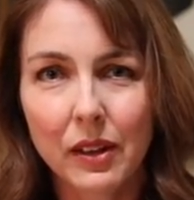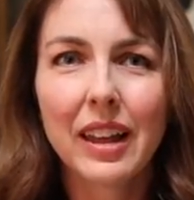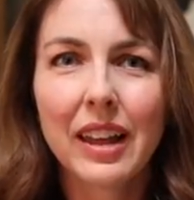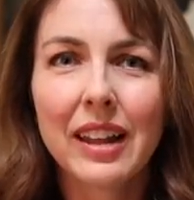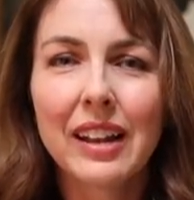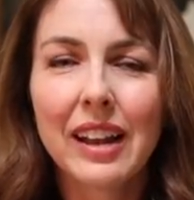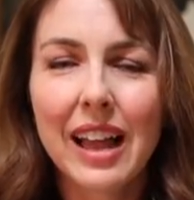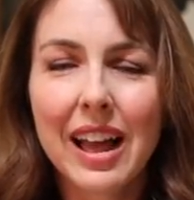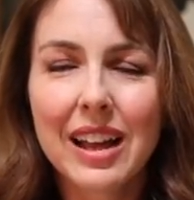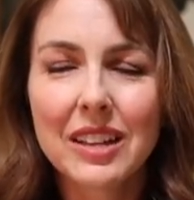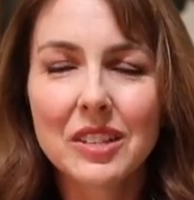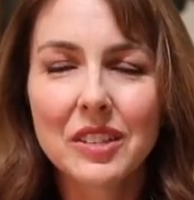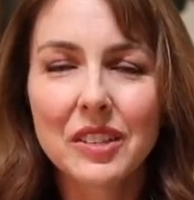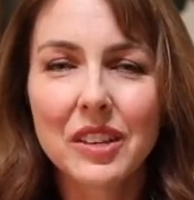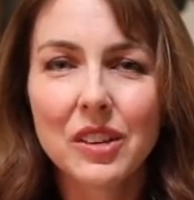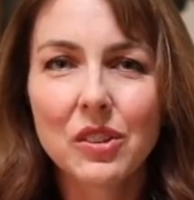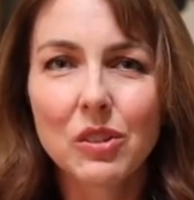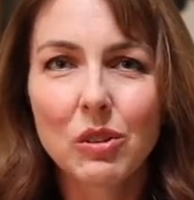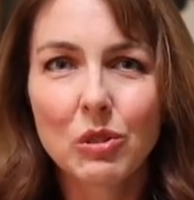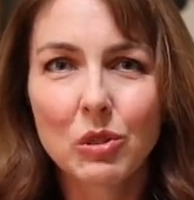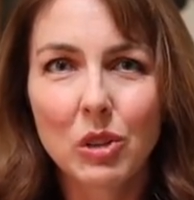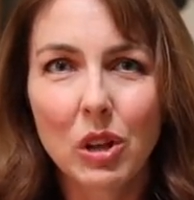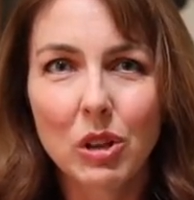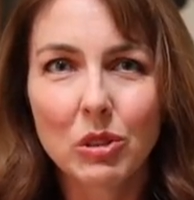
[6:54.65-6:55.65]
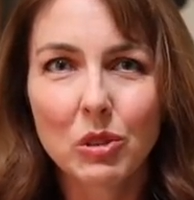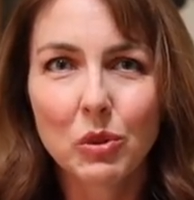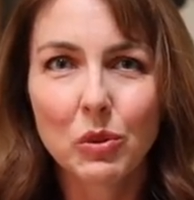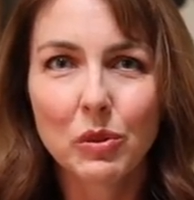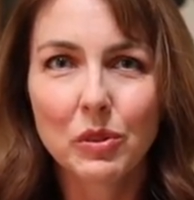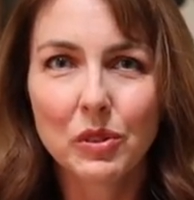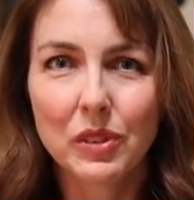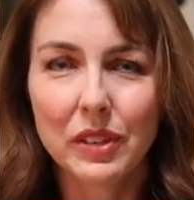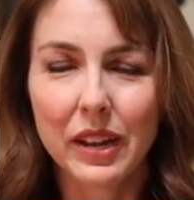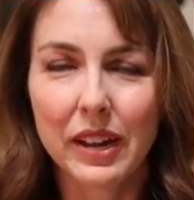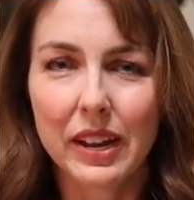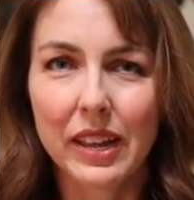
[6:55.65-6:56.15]
And lastly, there's also
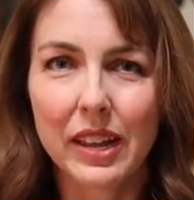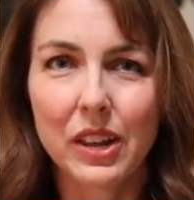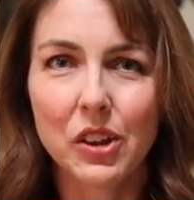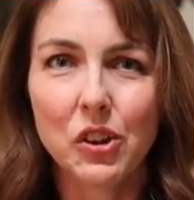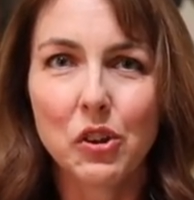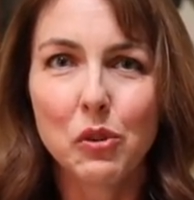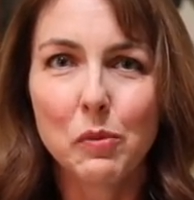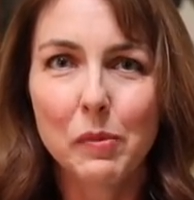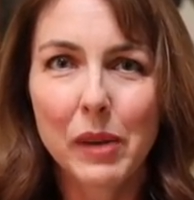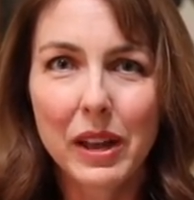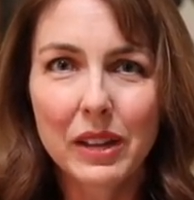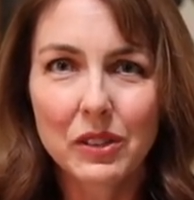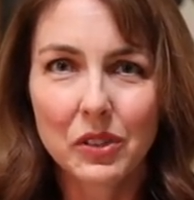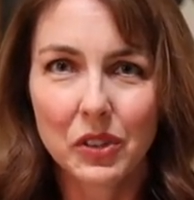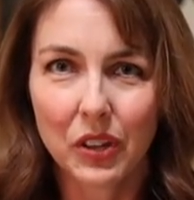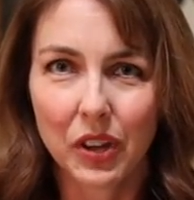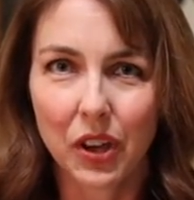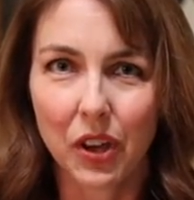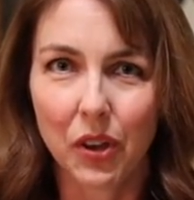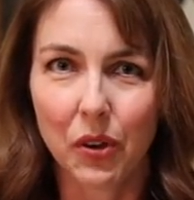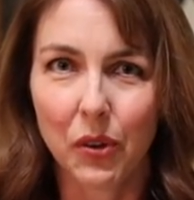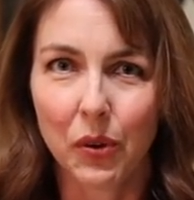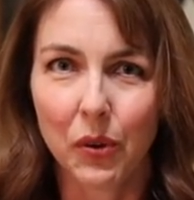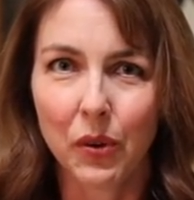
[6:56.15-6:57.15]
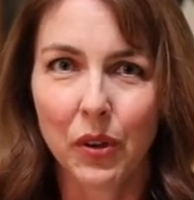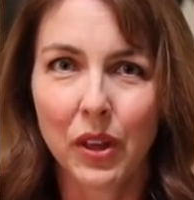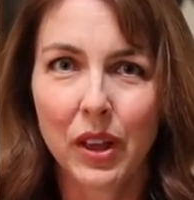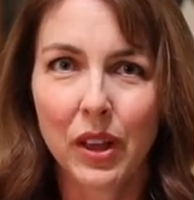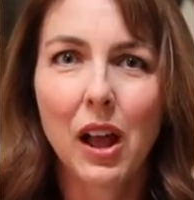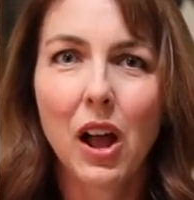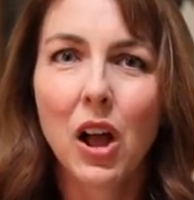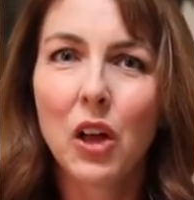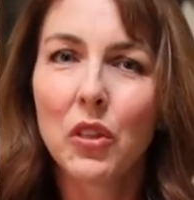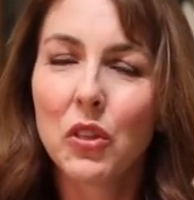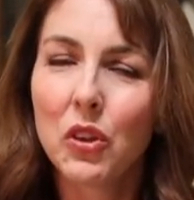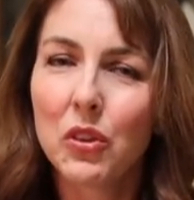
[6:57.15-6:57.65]
a study in New Mexico,
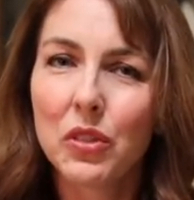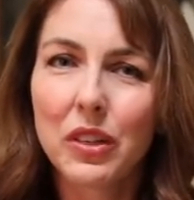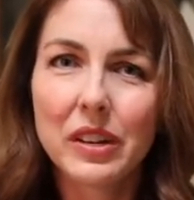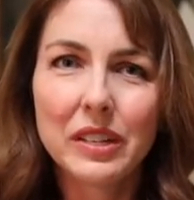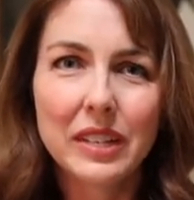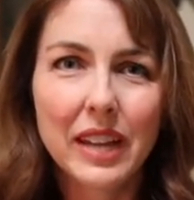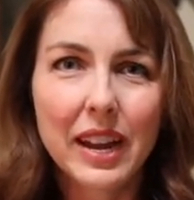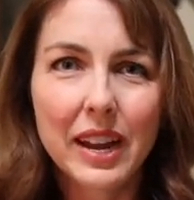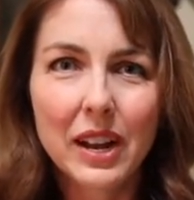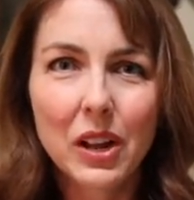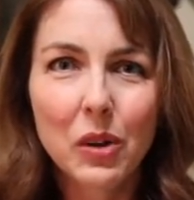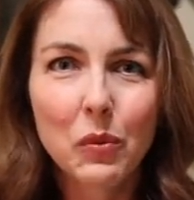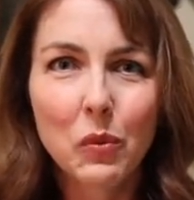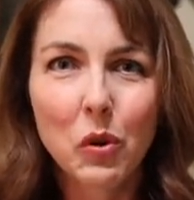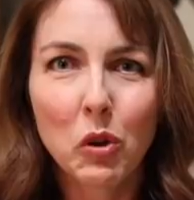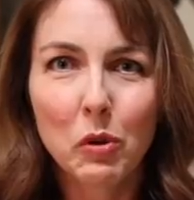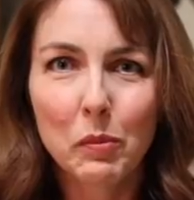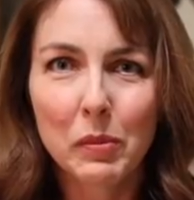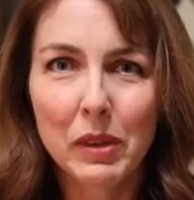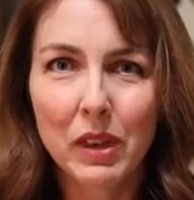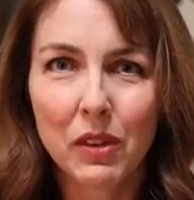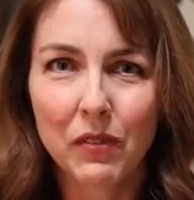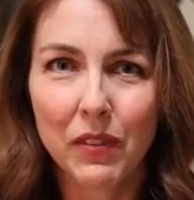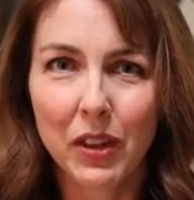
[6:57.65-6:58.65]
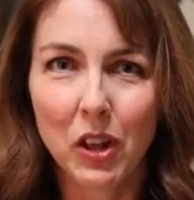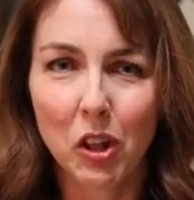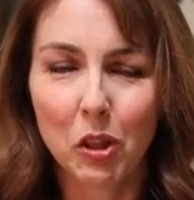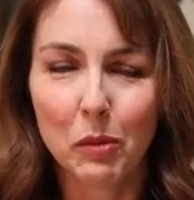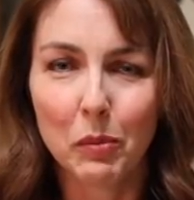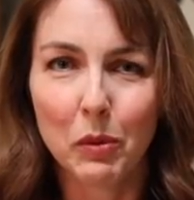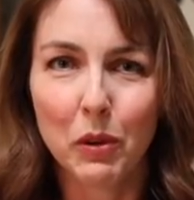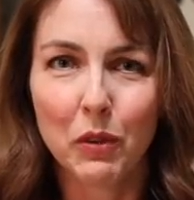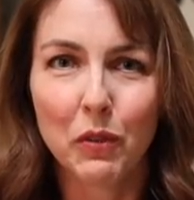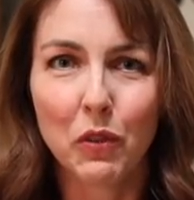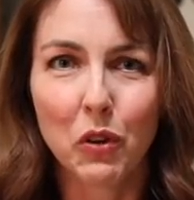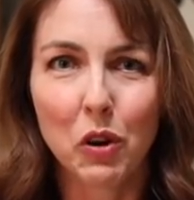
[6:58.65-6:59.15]
although the data won't be
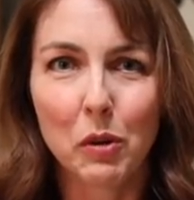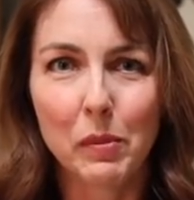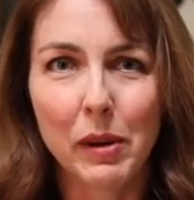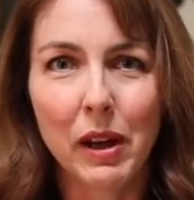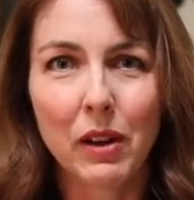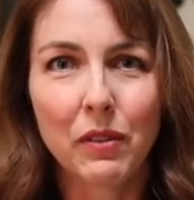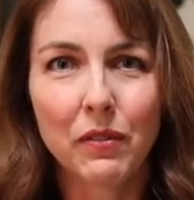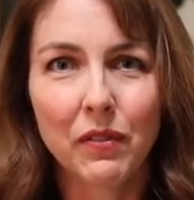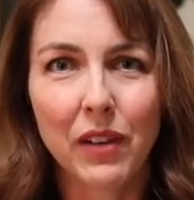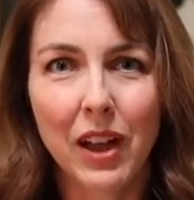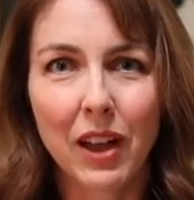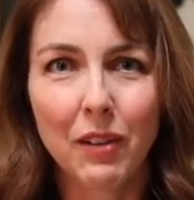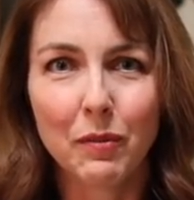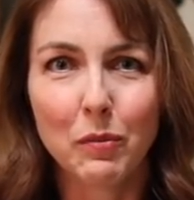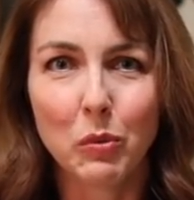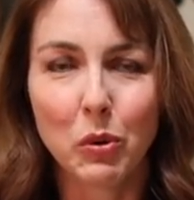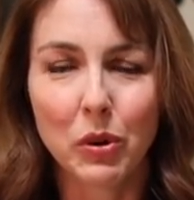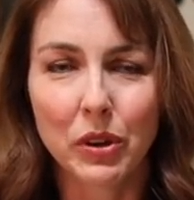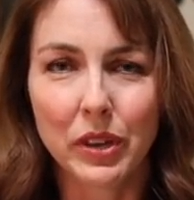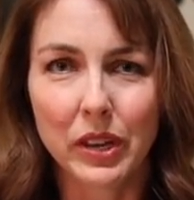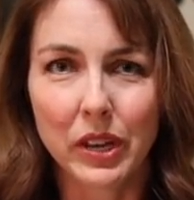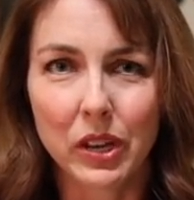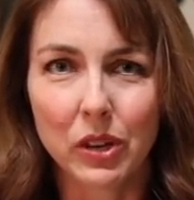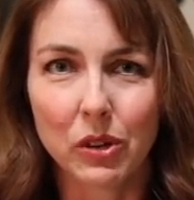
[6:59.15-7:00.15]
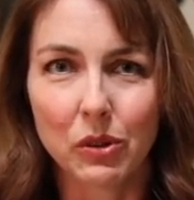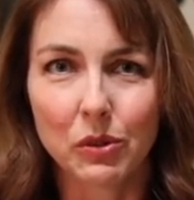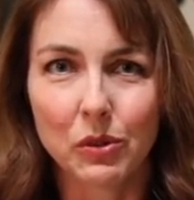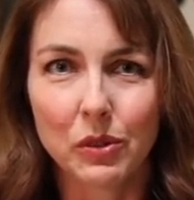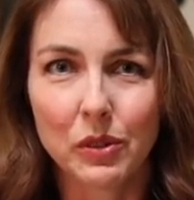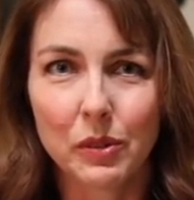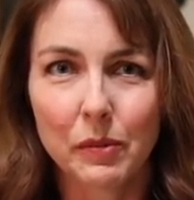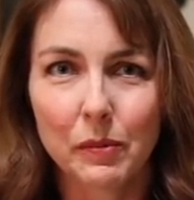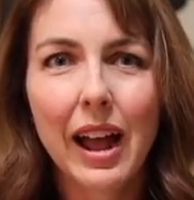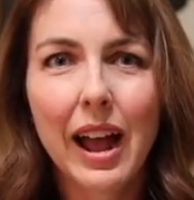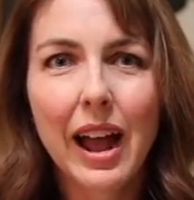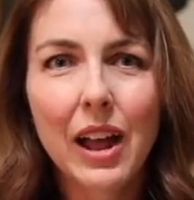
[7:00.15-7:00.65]
available for about five more
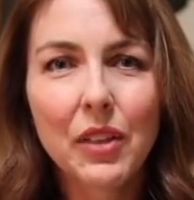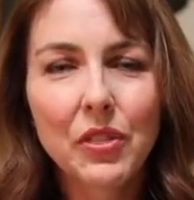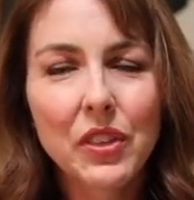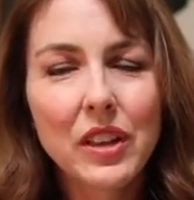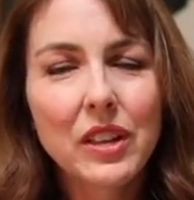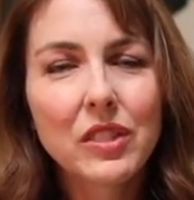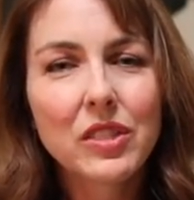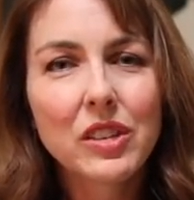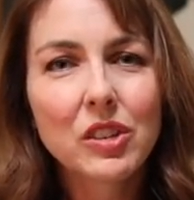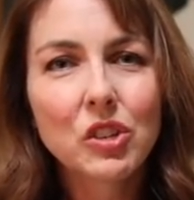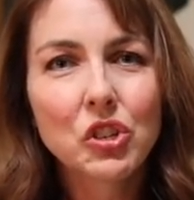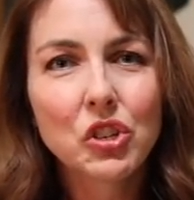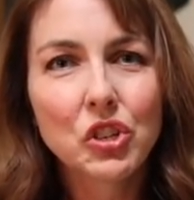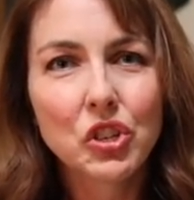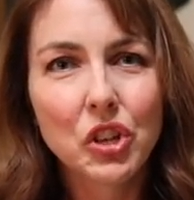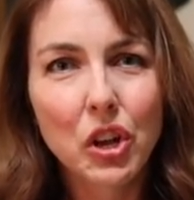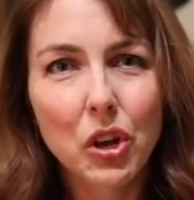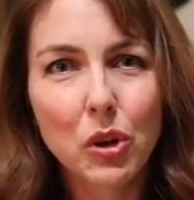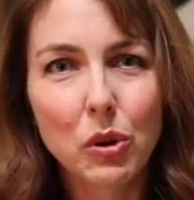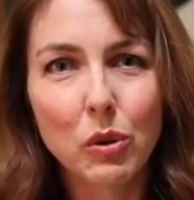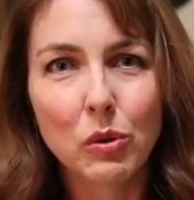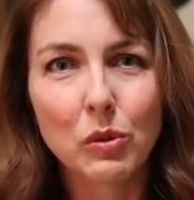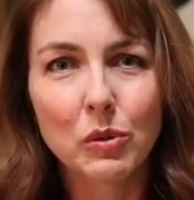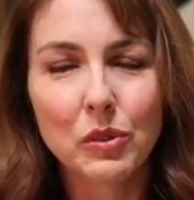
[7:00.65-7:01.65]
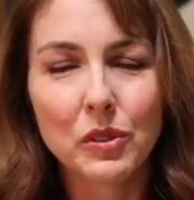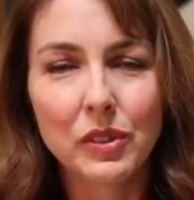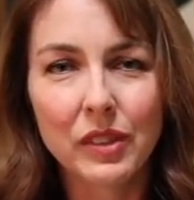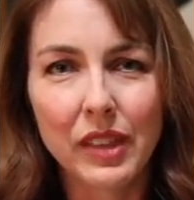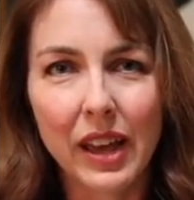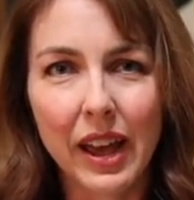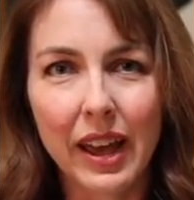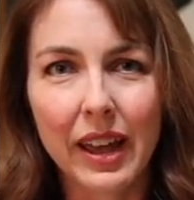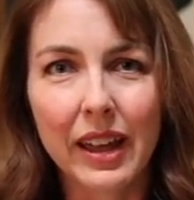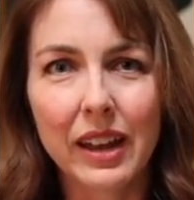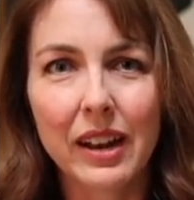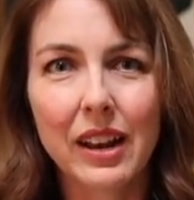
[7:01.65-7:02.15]
years. I think this shows
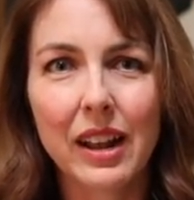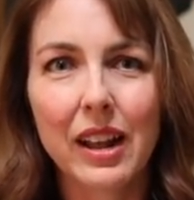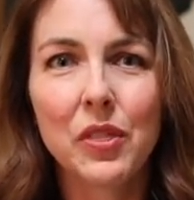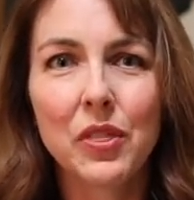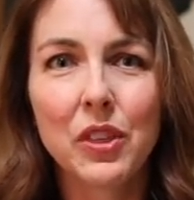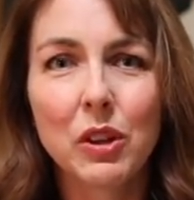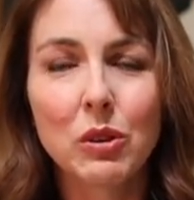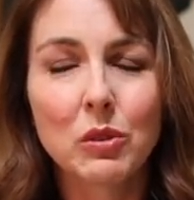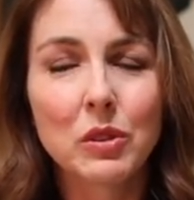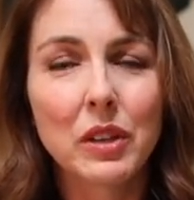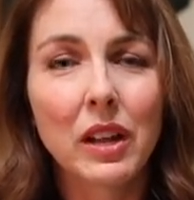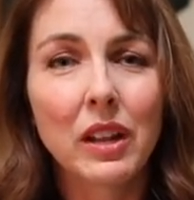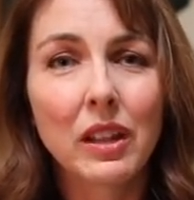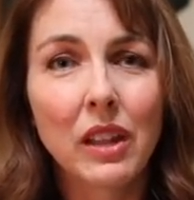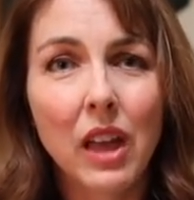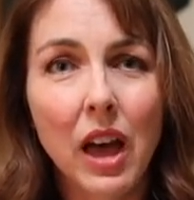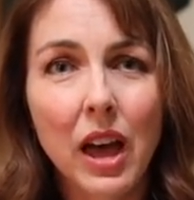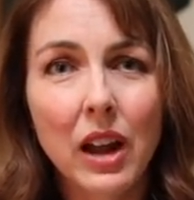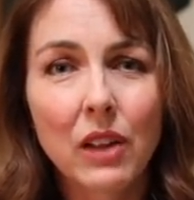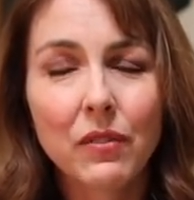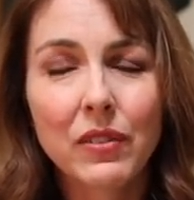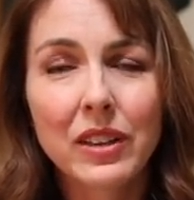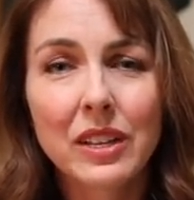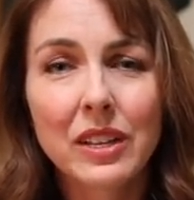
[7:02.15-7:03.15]
that there's a lot of